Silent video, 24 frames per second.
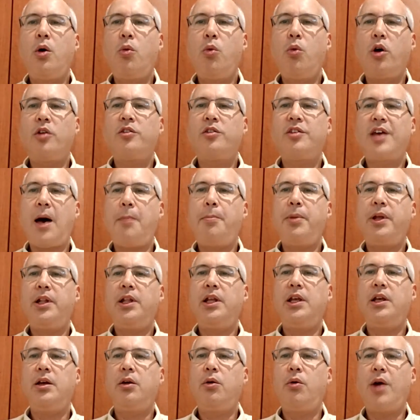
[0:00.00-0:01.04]
what's
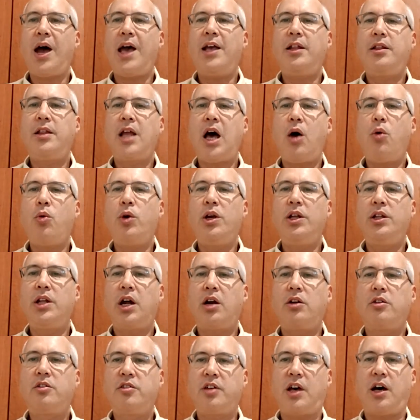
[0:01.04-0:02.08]
happening right now in
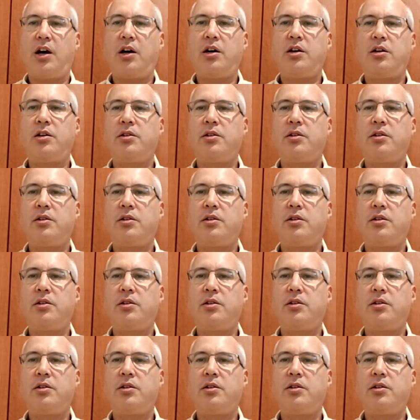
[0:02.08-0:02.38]
Artsakh.